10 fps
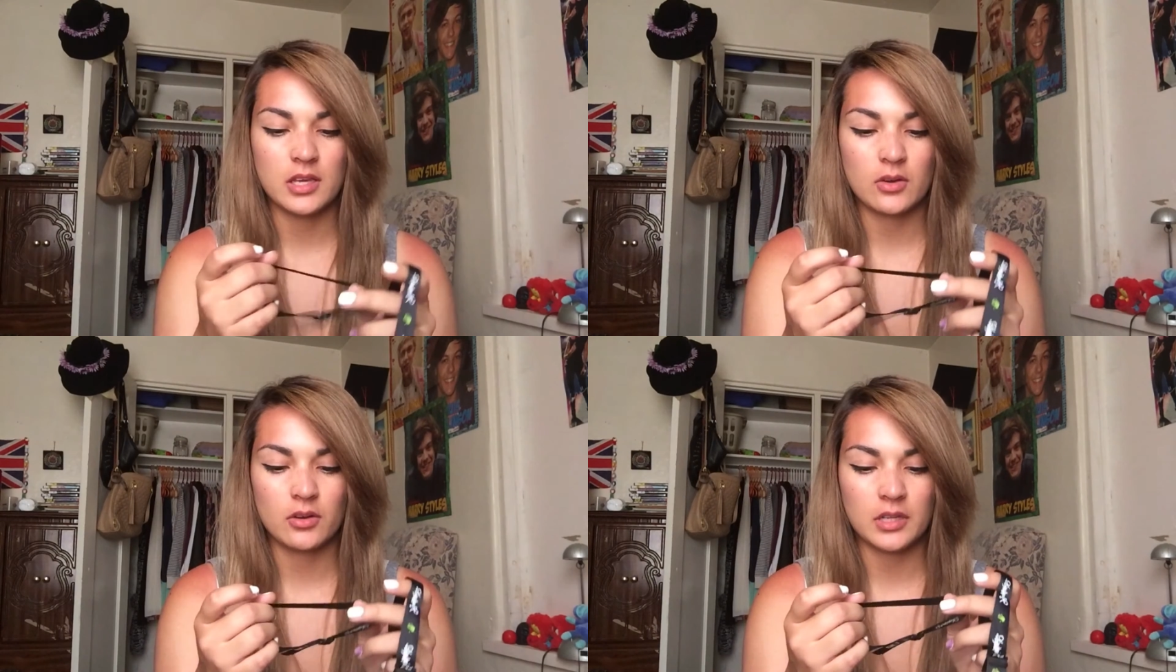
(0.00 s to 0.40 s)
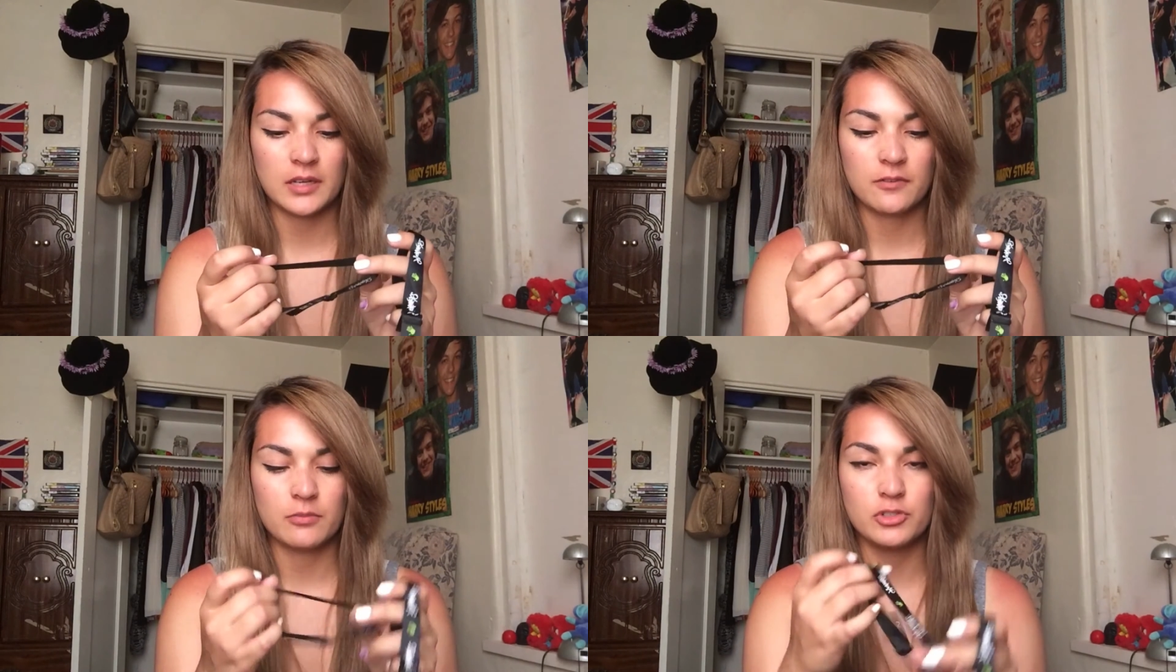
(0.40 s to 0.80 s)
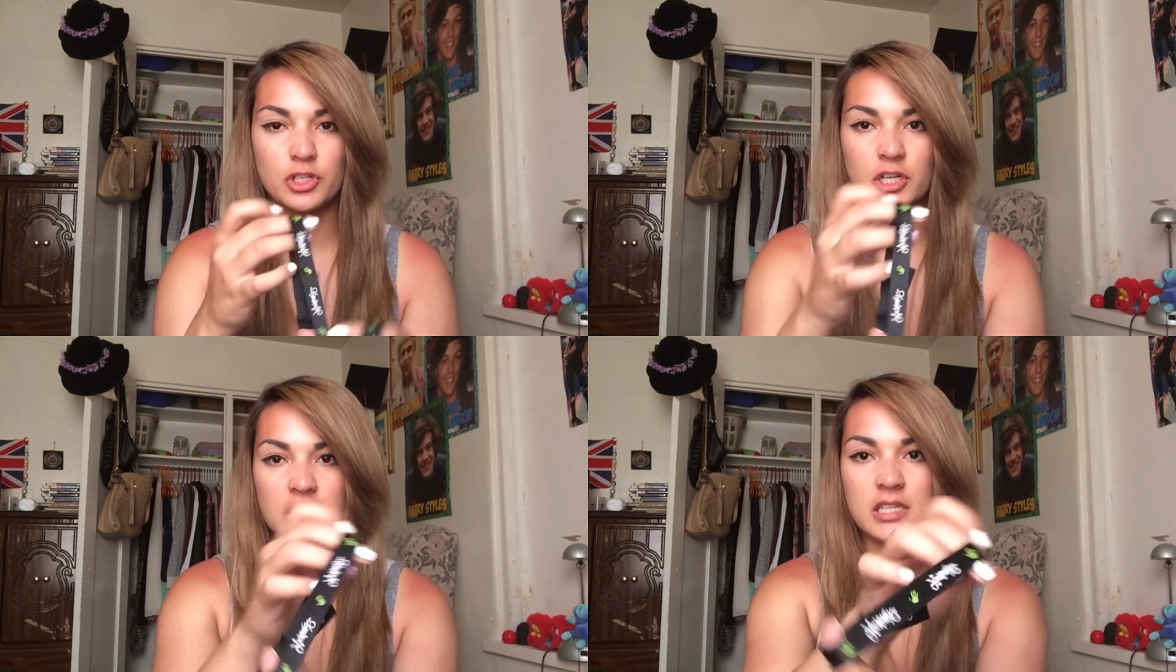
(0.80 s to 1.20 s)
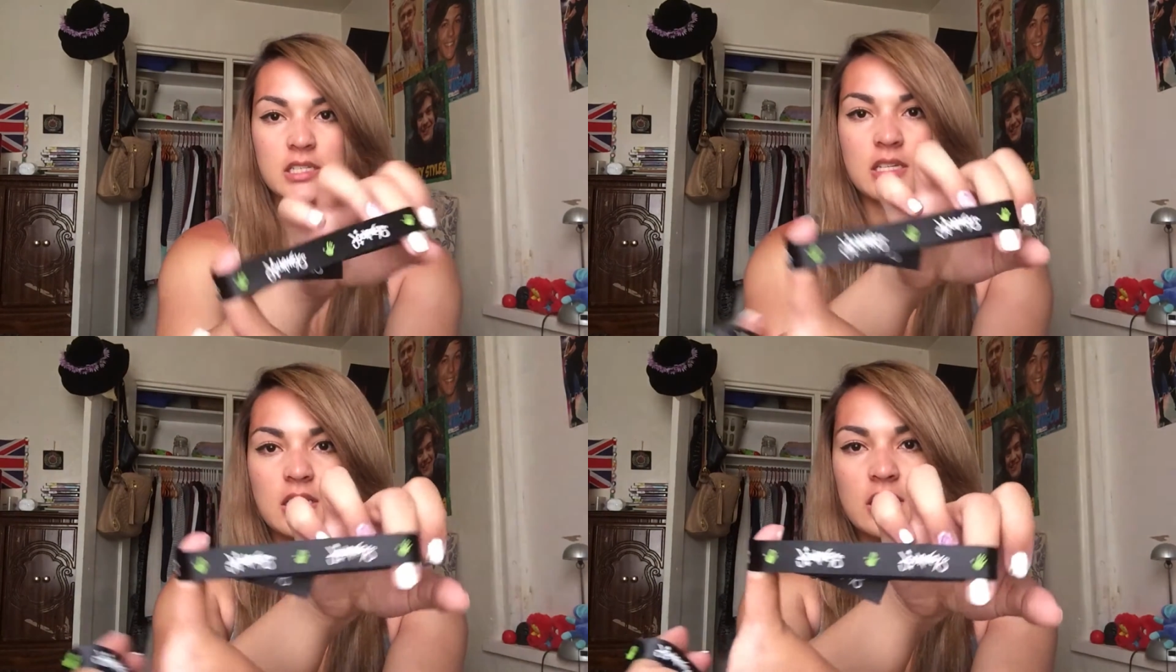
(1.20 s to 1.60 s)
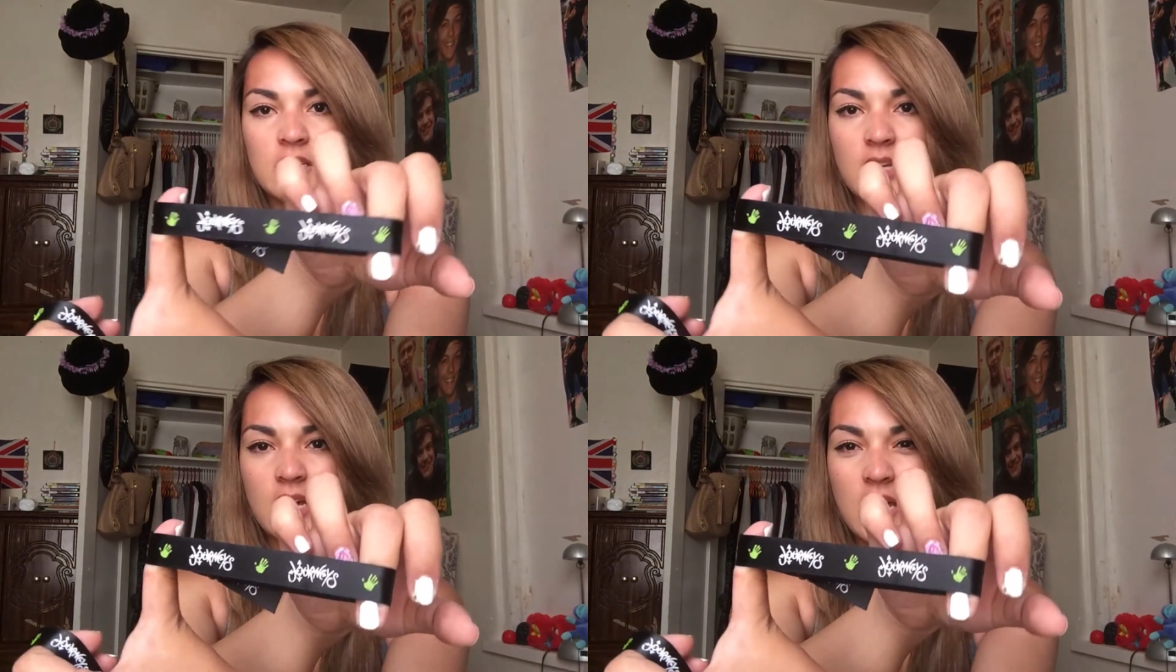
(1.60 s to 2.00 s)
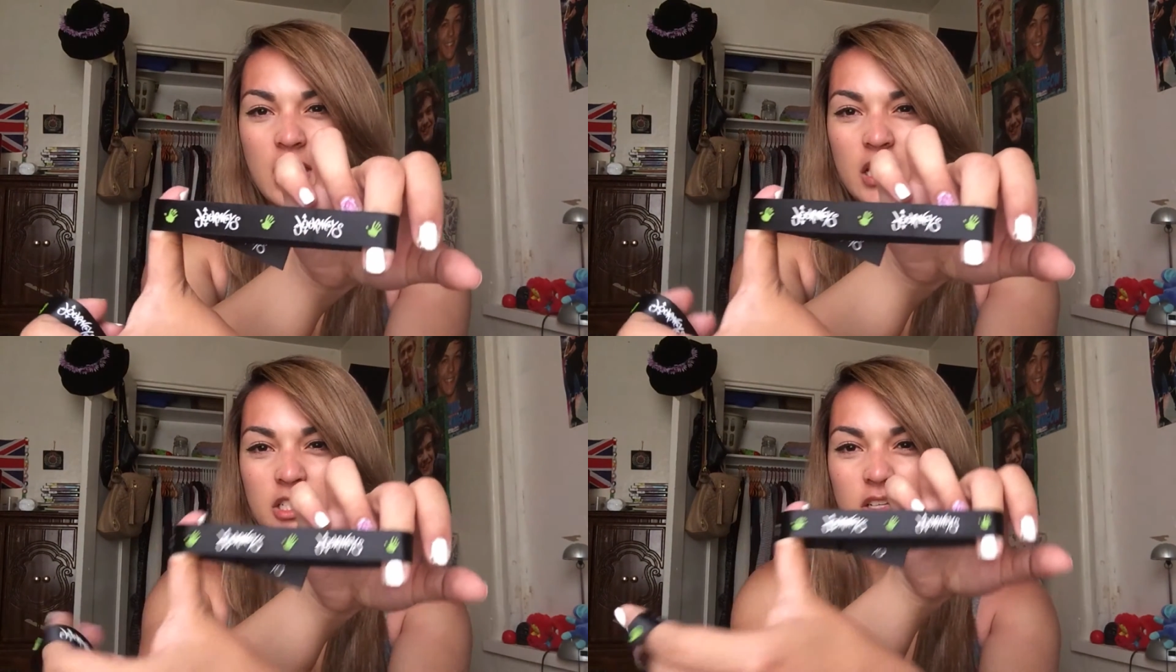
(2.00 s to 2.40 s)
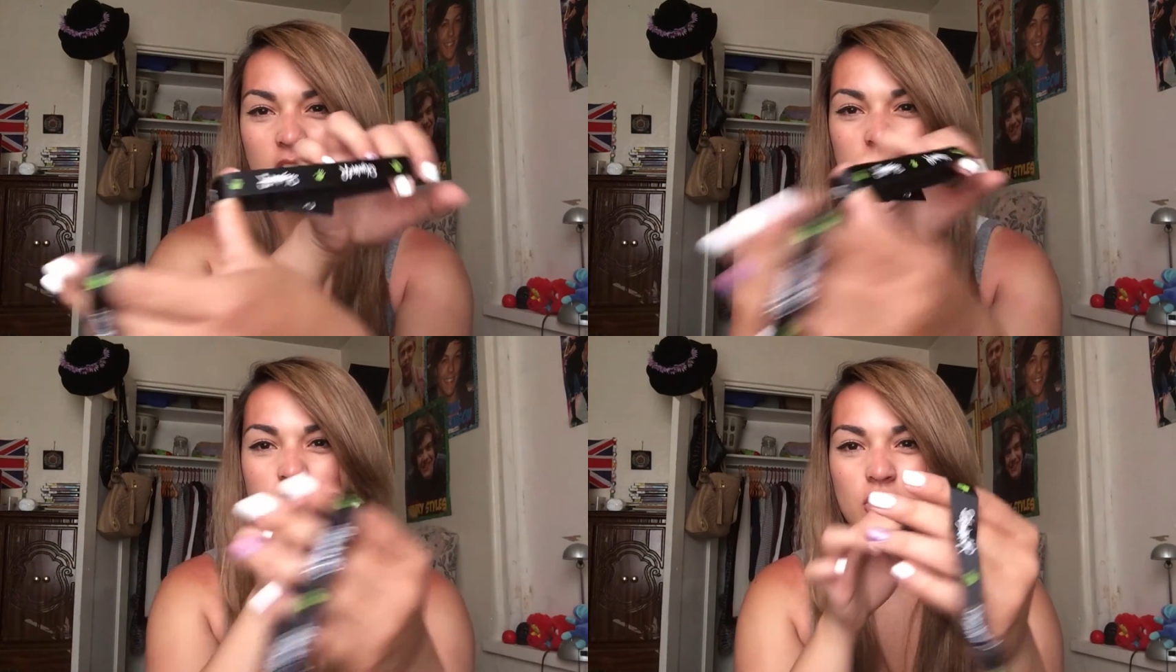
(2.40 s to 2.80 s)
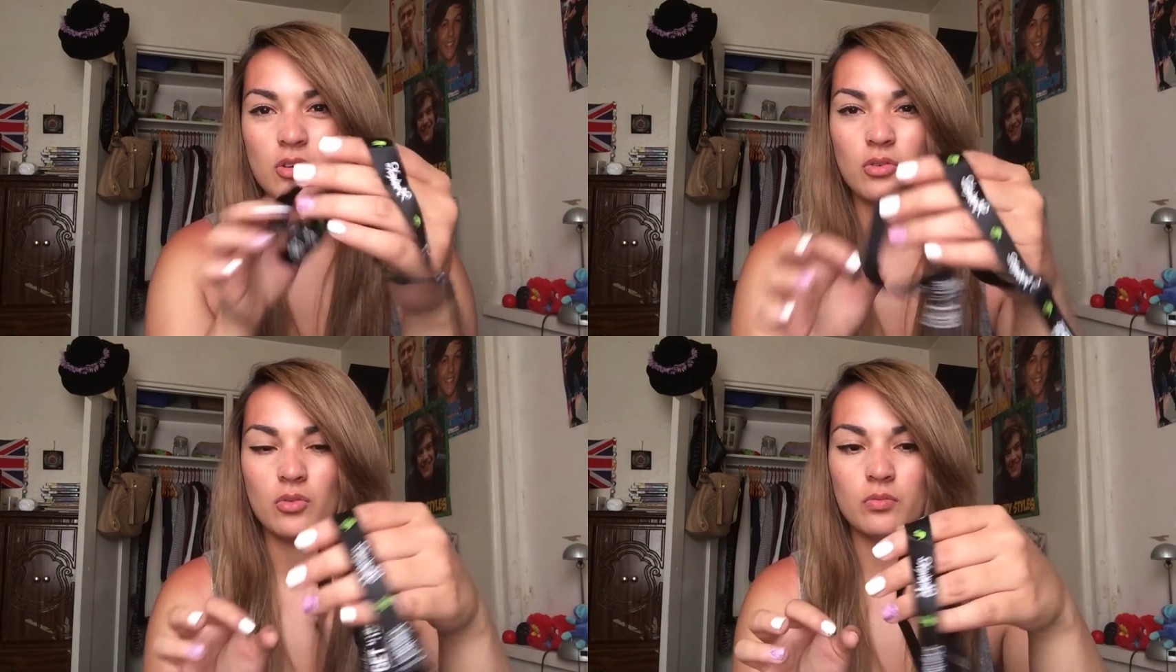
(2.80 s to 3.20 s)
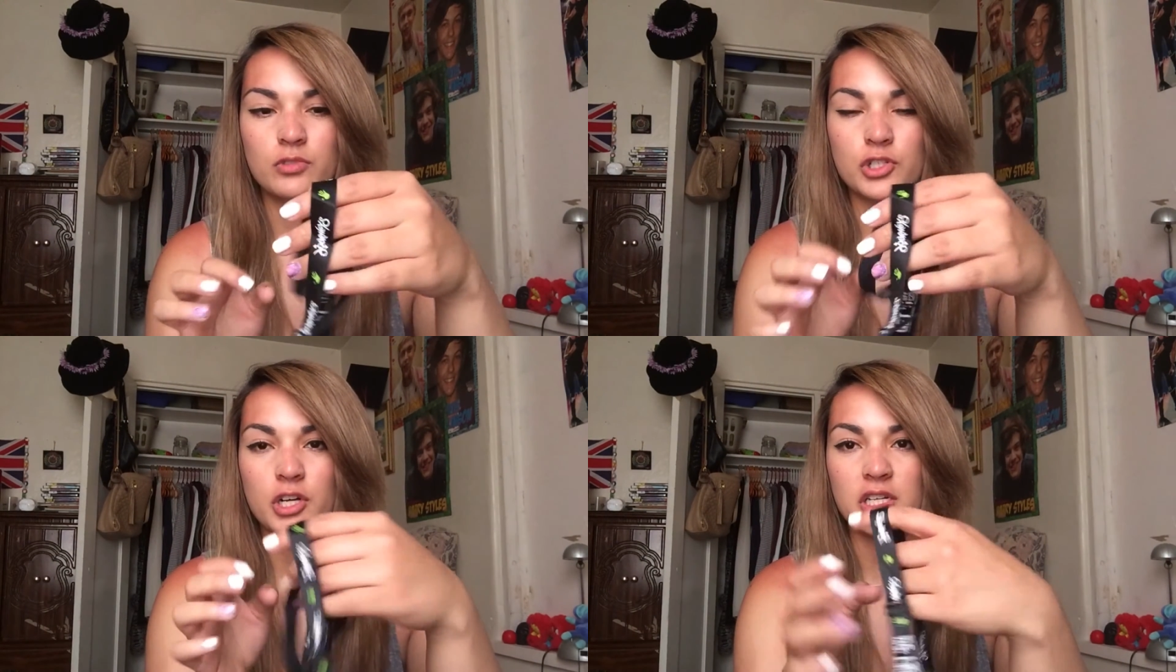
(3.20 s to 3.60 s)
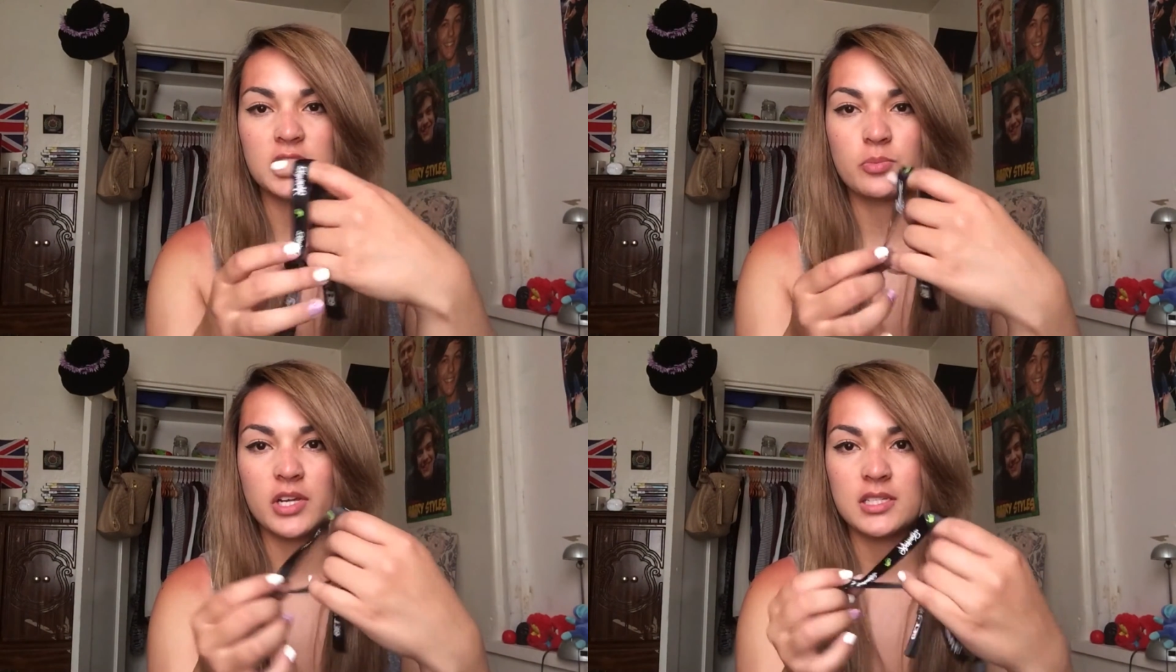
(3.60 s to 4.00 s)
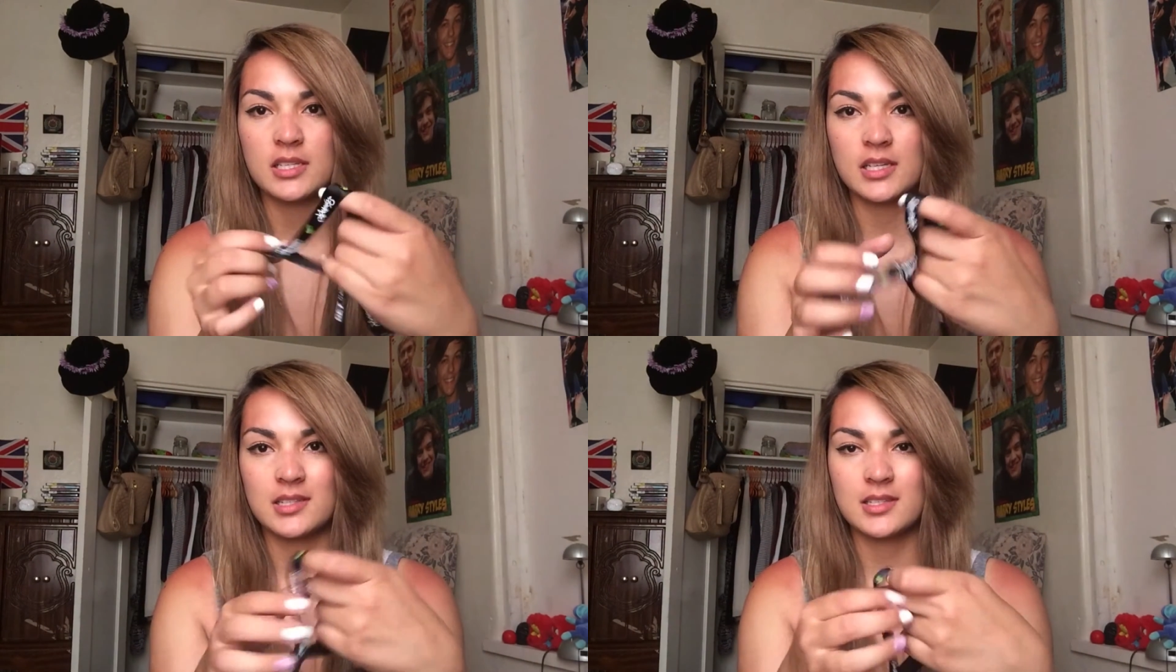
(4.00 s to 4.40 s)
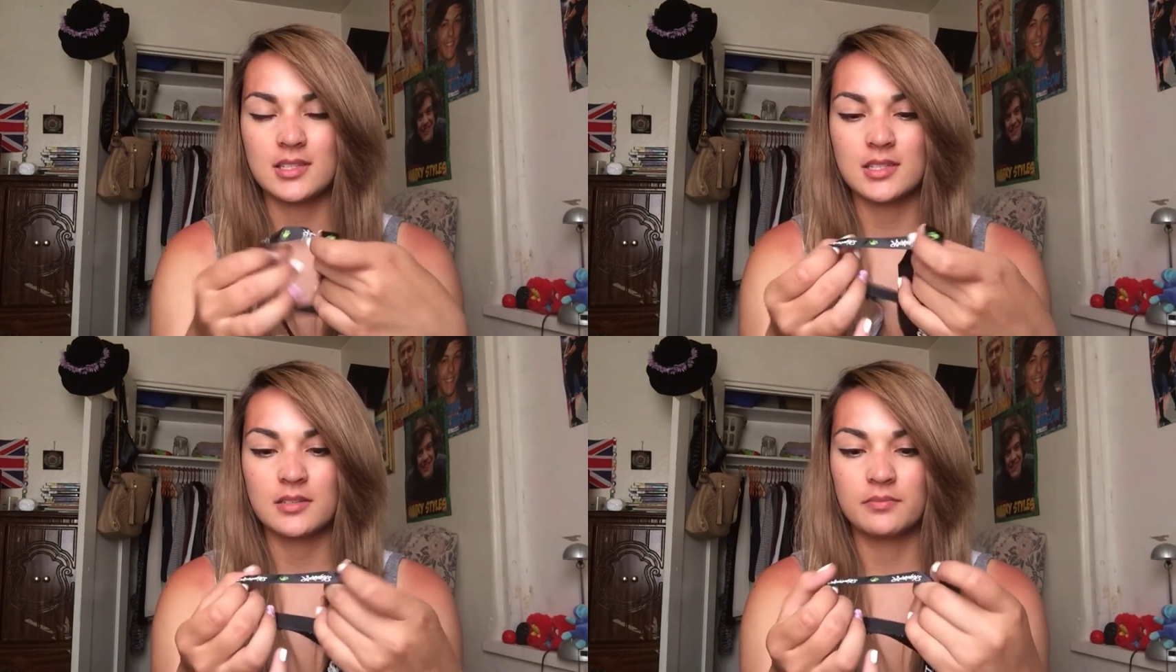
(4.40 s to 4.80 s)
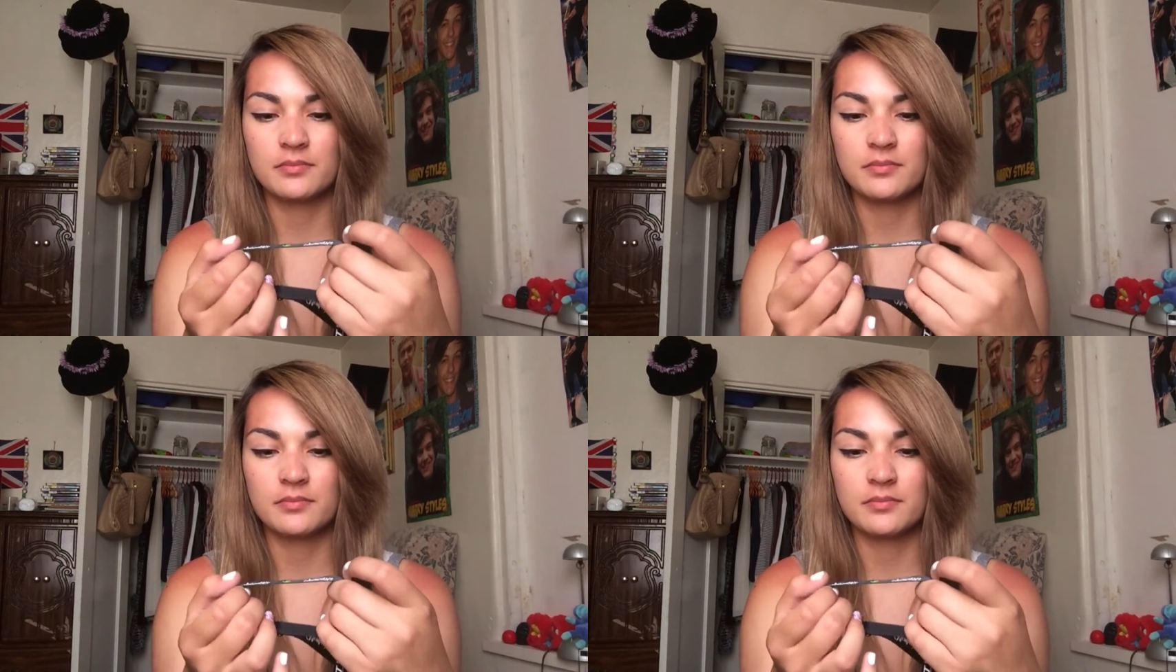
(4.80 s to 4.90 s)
they were like from Journeys. I just got 2 Journeys bracelets.